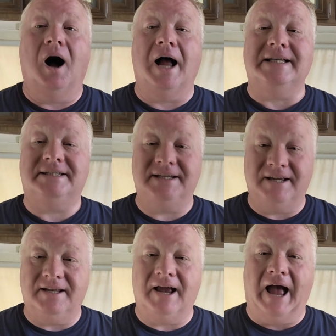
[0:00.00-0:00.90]
I
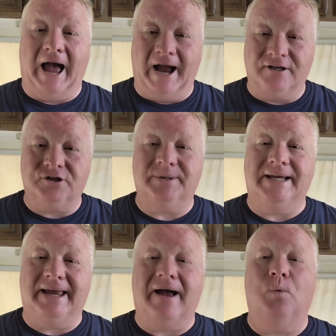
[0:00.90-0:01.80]
did actually
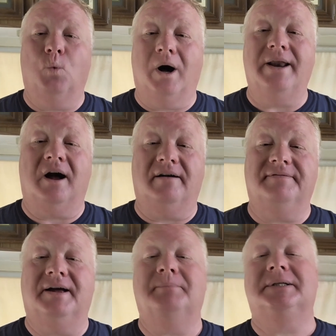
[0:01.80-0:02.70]
get one
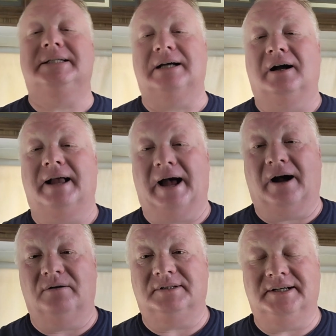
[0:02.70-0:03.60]
of them dug
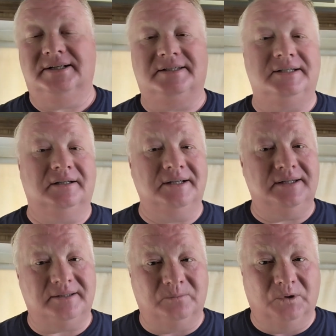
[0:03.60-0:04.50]
out. It still
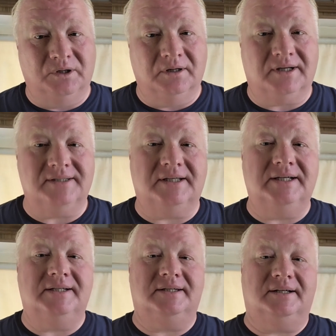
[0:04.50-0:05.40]
needs some work because I
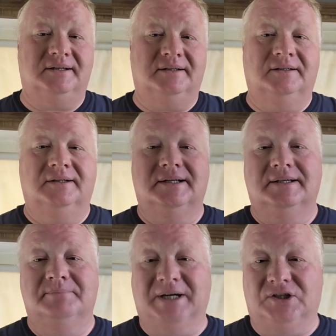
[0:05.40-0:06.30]
need to
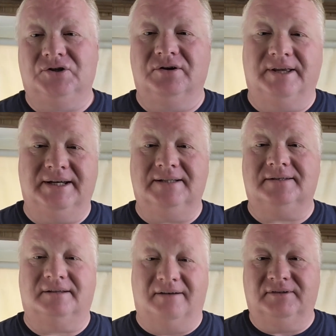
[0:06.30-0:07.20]
make sure that
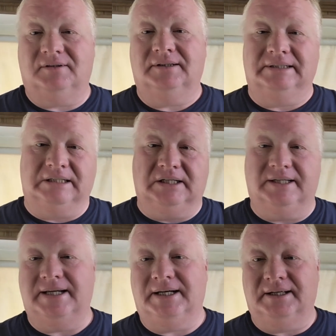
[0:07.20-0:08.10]
it's level and
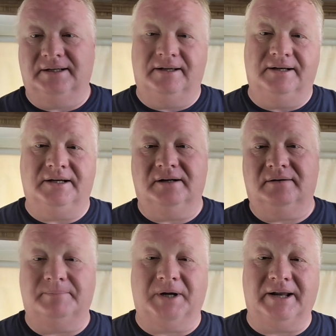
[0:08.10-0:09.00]
clean and that,
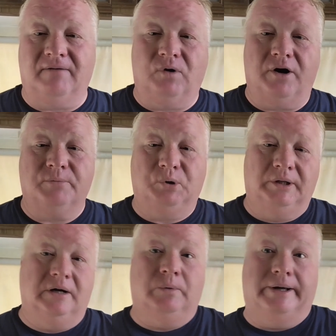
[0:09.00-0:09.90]
I'm not going to have water
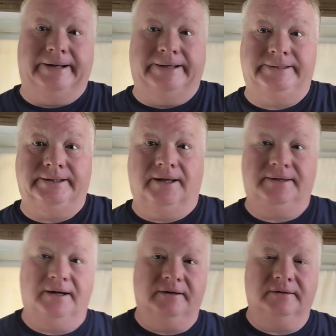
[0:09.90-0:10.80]
pooling at one end and not
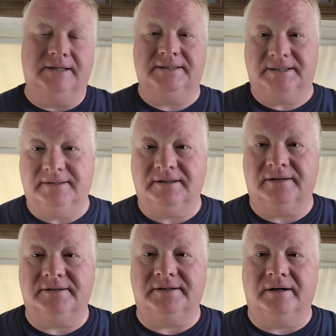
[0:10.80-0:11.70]
the other because it is
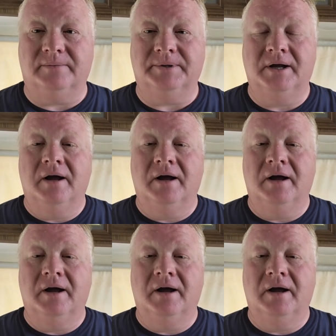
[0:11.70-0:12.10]
on a slope.